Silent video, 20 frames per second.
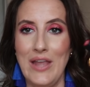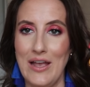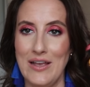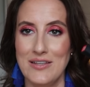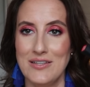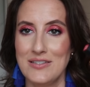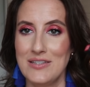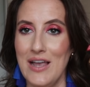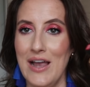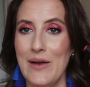
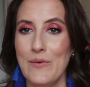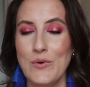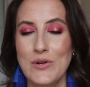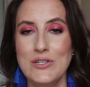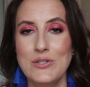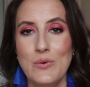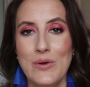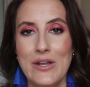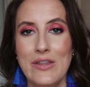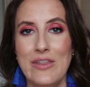yes, I
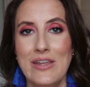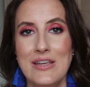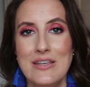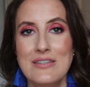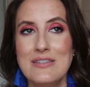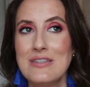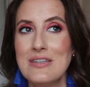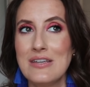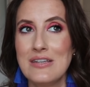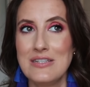want to wear
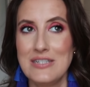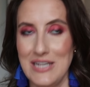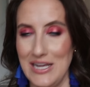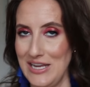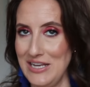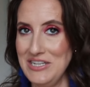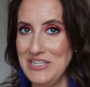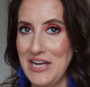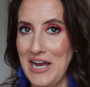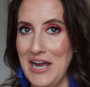this
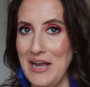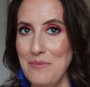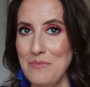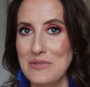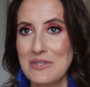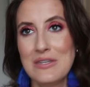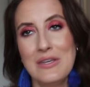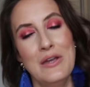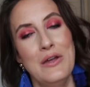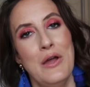ten
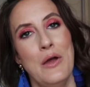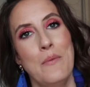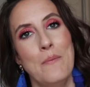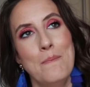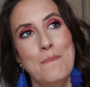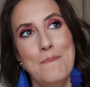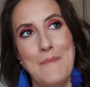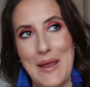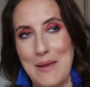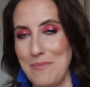times,
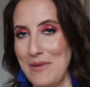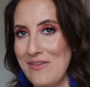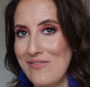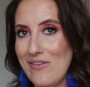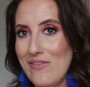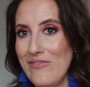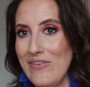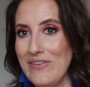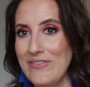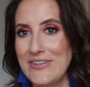maybe
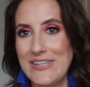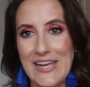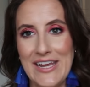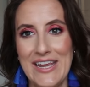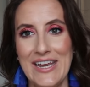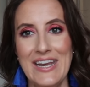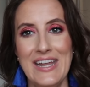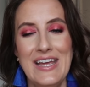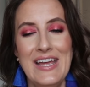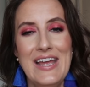even
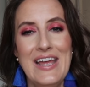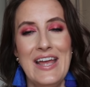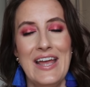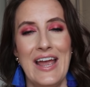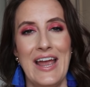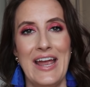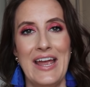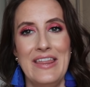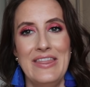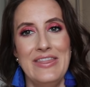fifteen,
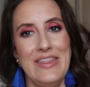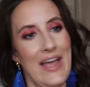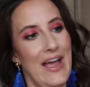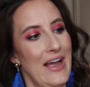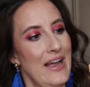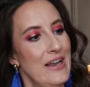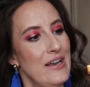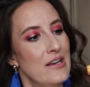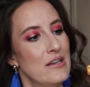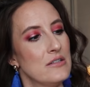and
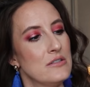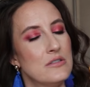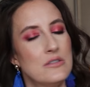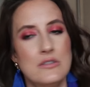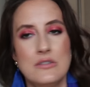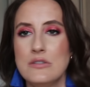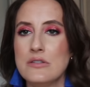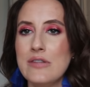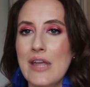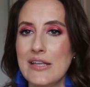that
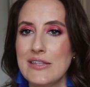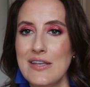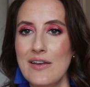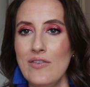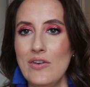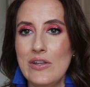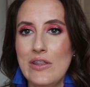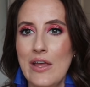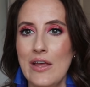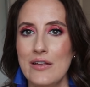that's
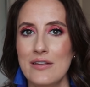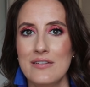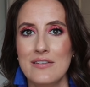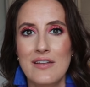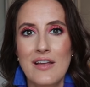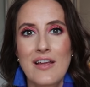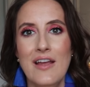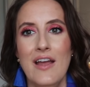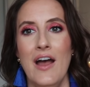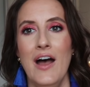everything.
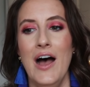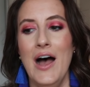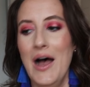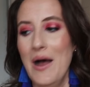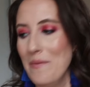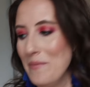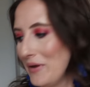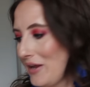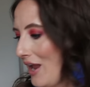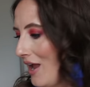
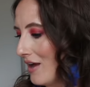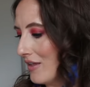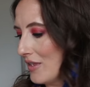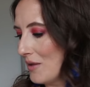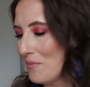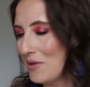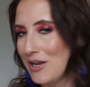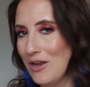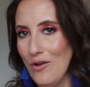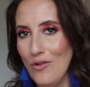Um, yeah,
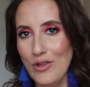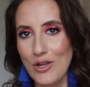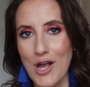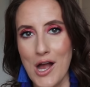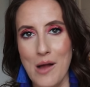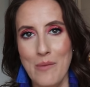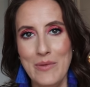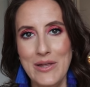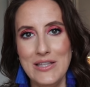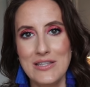let me know in the
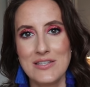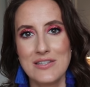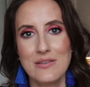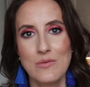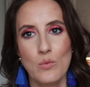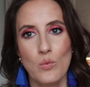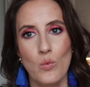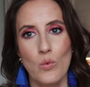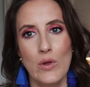comments